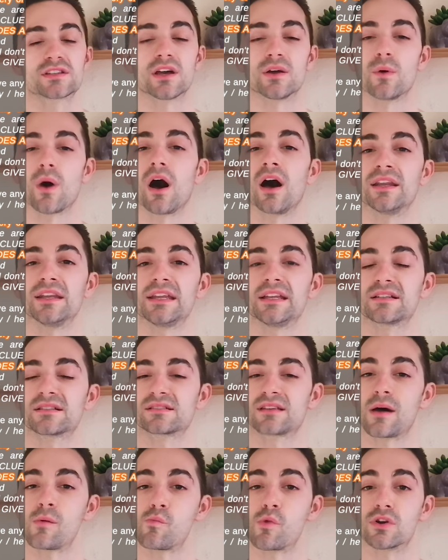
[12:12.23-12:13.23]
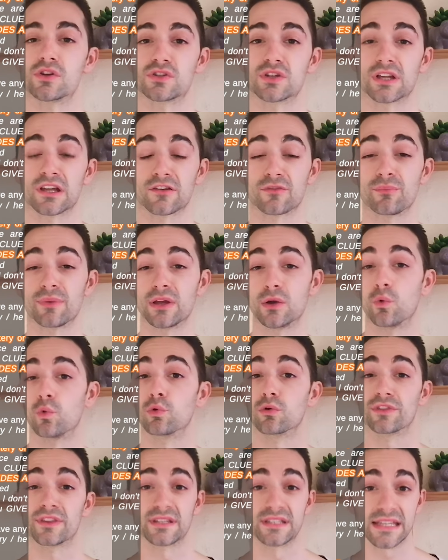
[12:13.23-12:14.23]
So I need someone to give
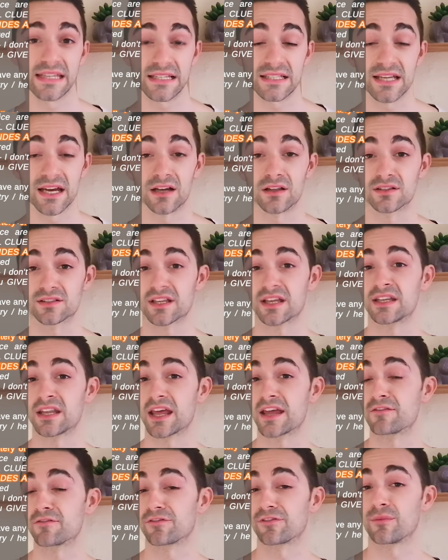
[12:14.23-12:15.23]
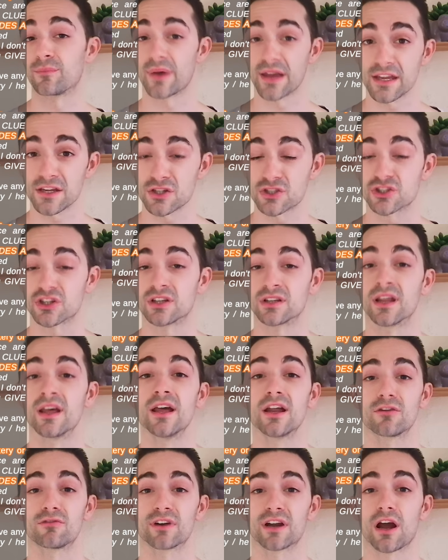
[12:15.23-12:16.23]
me all the details and
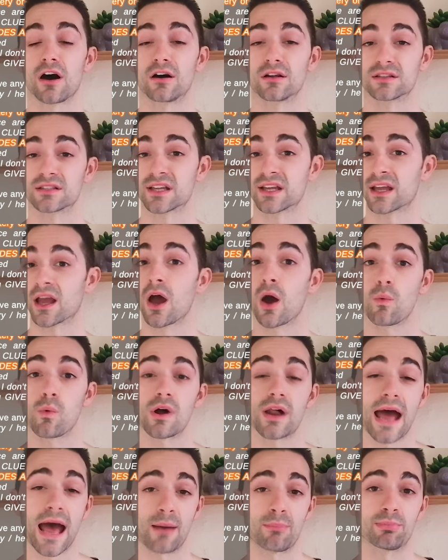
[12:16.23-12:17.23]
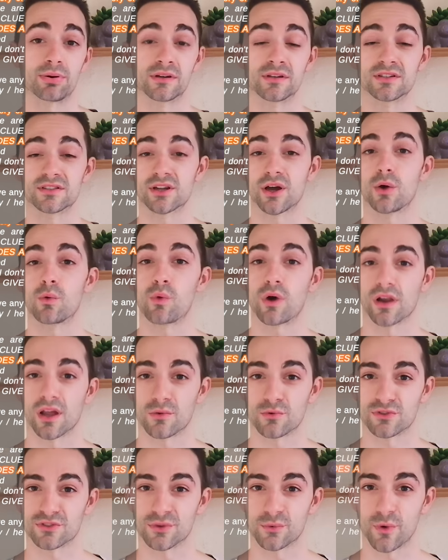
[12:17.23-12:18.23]
information regarding what happened
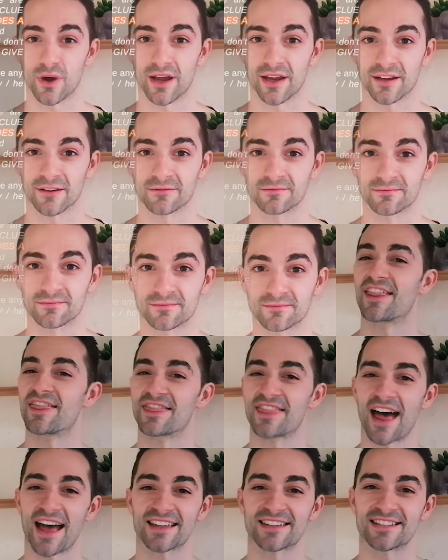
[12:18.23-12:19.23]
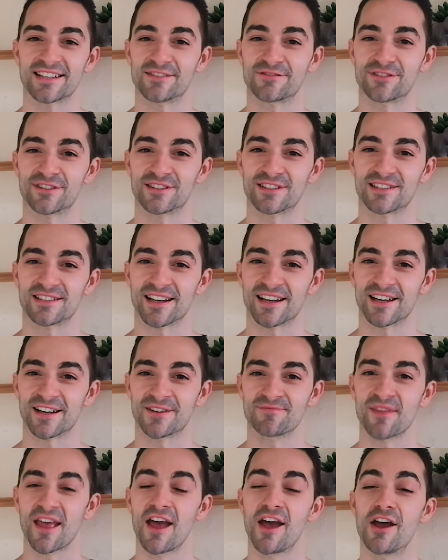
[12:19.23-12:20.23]
while I was away. And that's it for
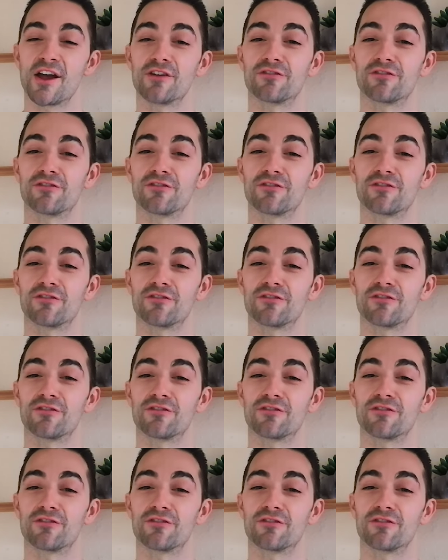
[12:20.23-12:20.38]
today.